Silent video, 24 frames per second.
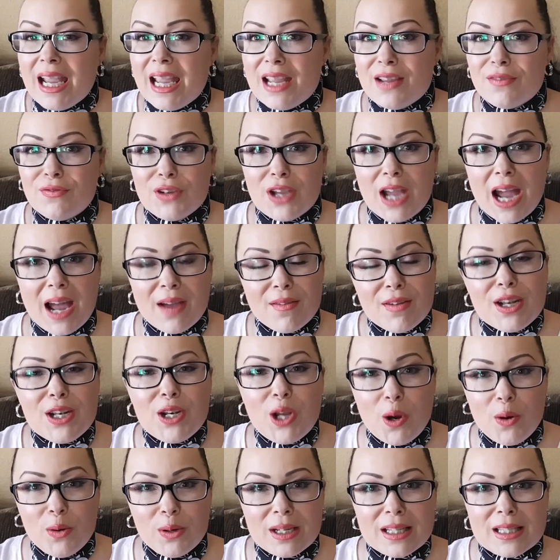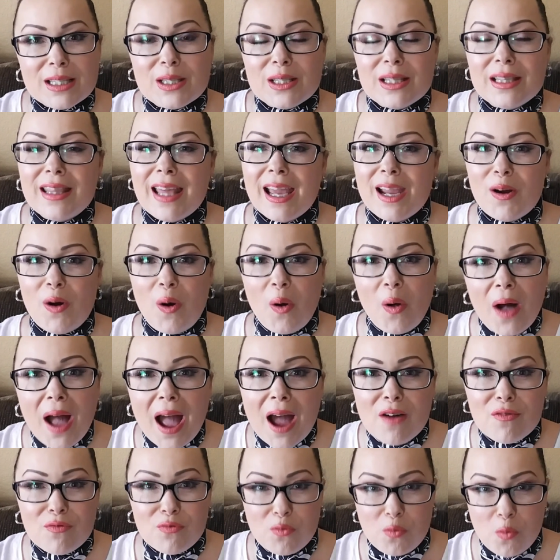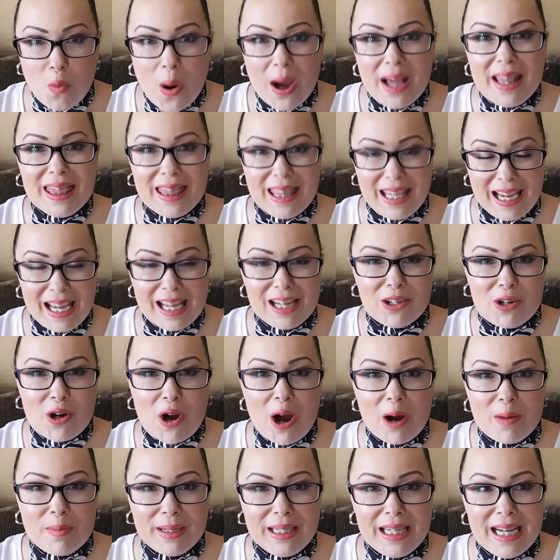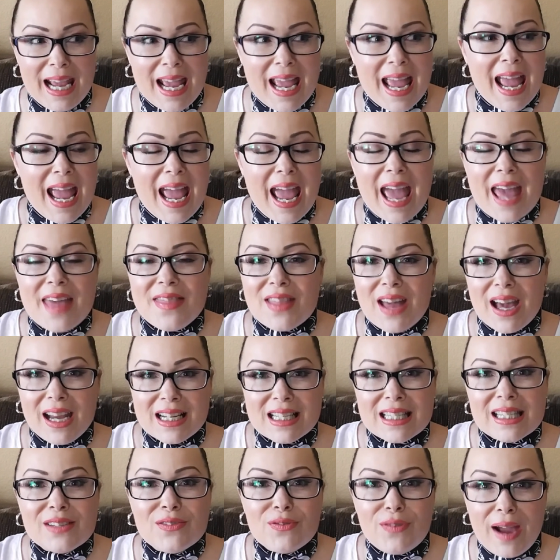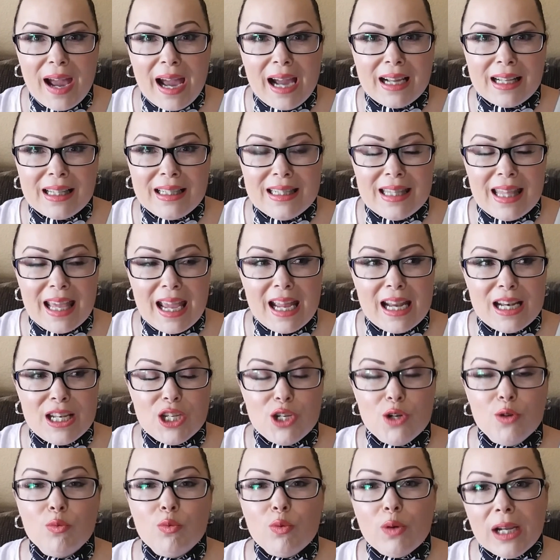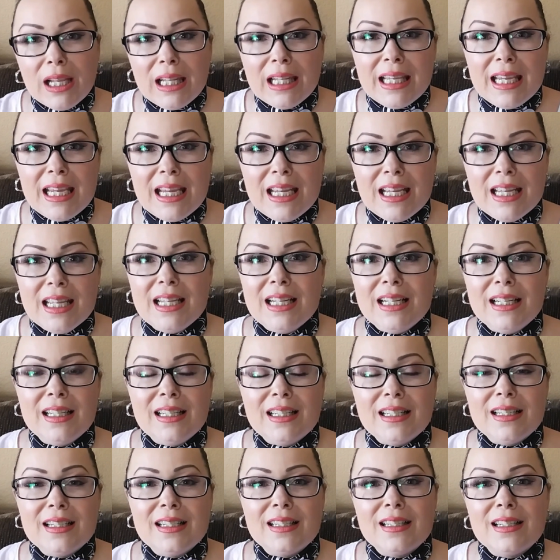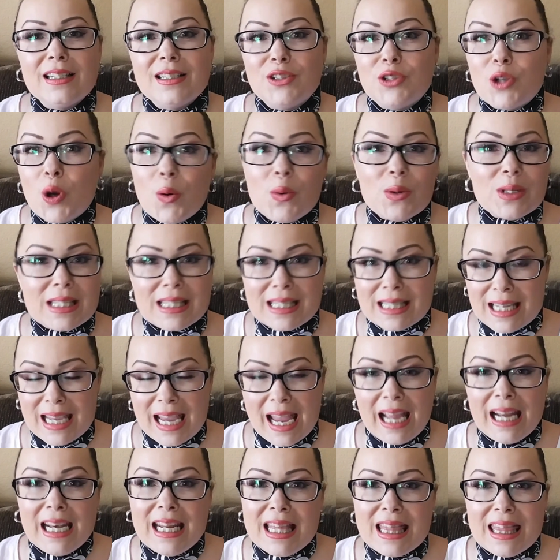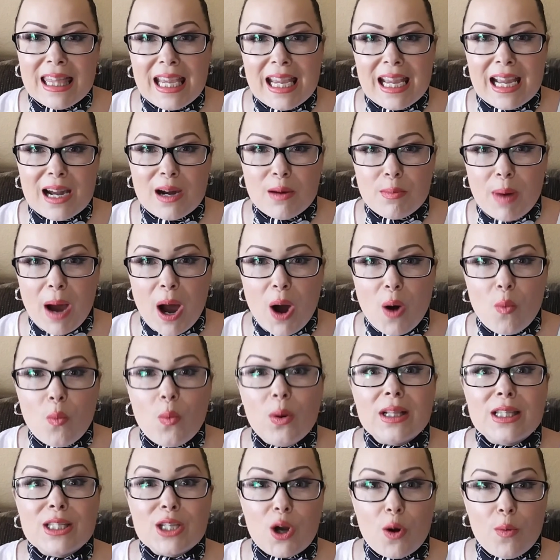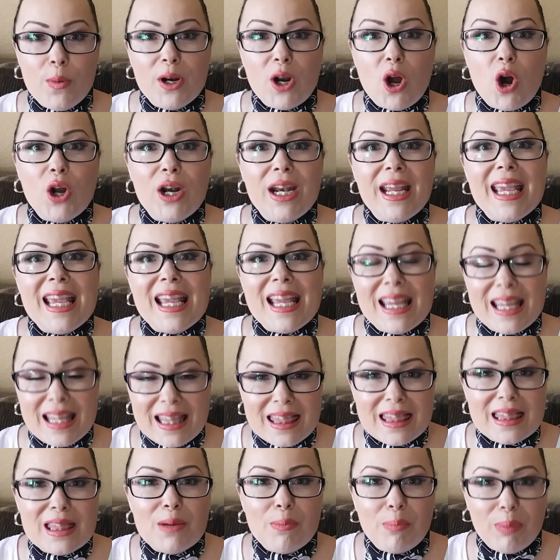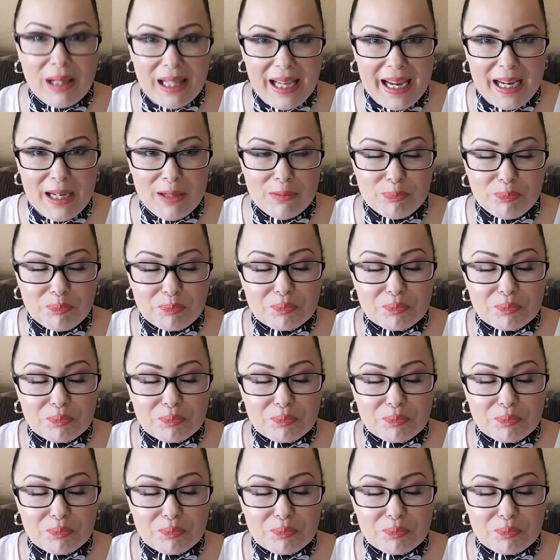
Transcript: if you haven't noticed, they all have one thing in common, and that is the fact that you really don't see anything about what's going on in the plane.